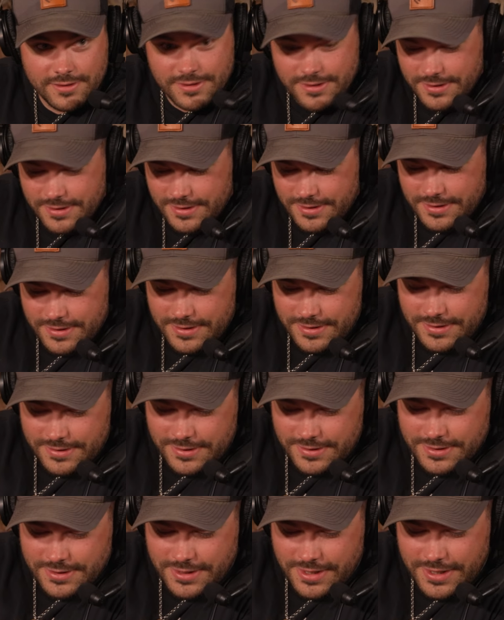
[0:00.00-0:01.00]
All right.
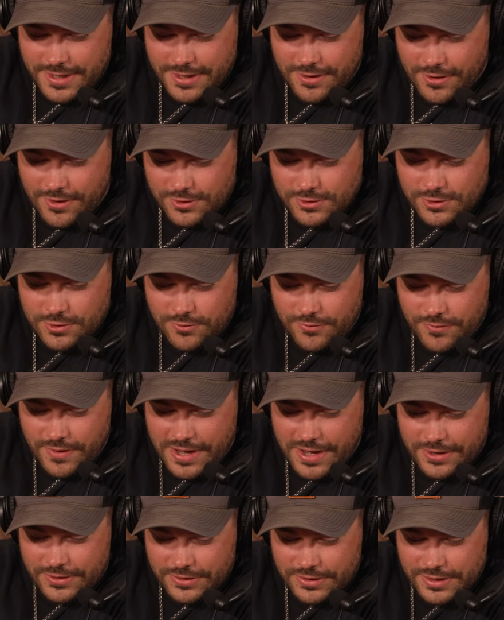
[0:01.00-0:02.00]
The study also
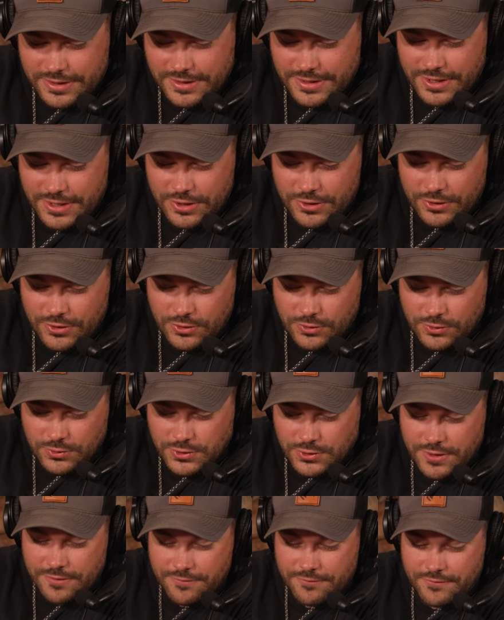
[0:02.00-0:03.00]
found deer
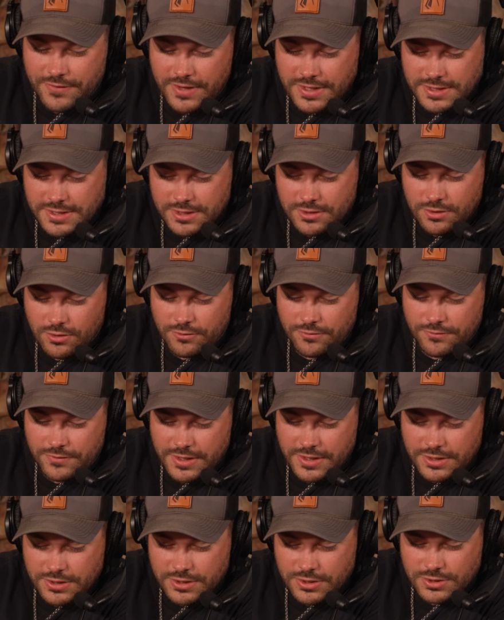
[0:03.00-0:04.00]
use physical
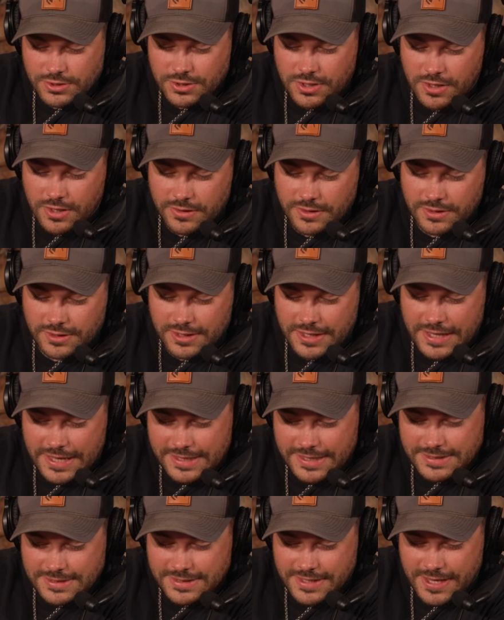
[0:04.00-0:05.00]
features on the
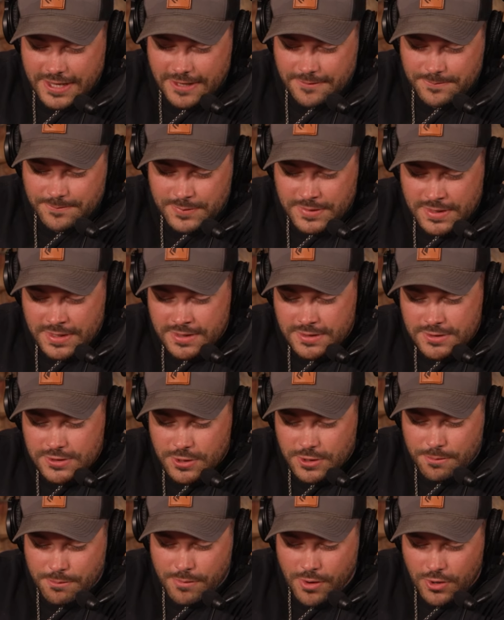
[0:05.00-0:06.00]
landscape
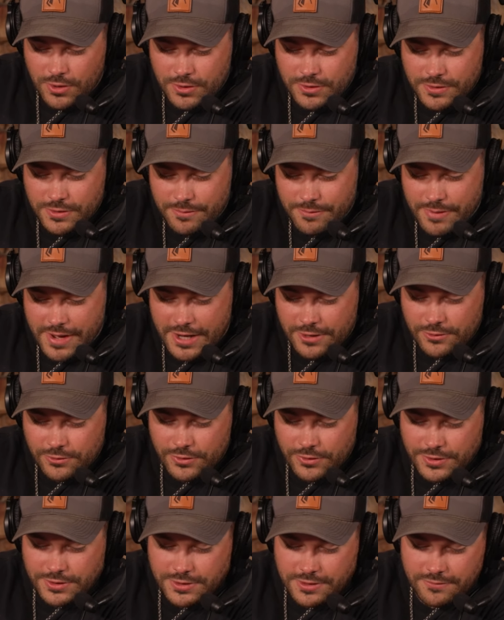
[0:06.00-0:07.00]
to mark the
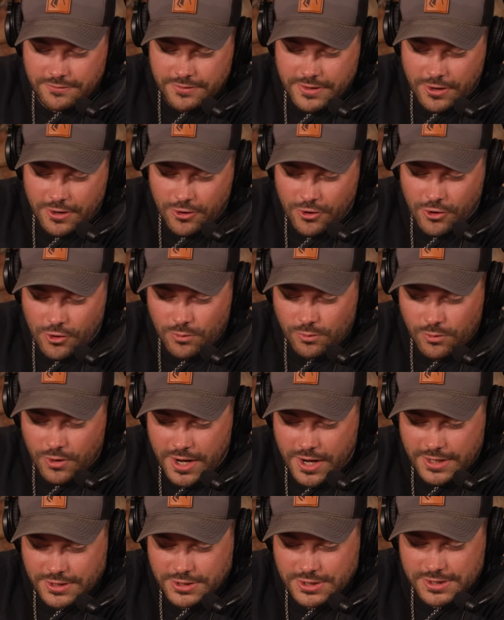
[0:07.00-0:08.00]
boundaries of their home
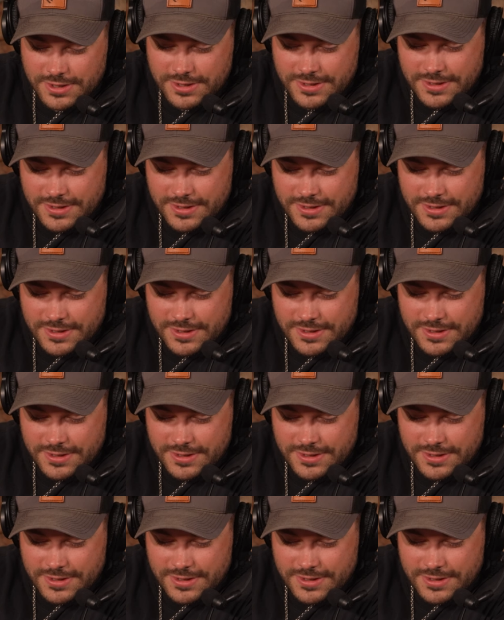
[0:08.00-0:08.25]
range.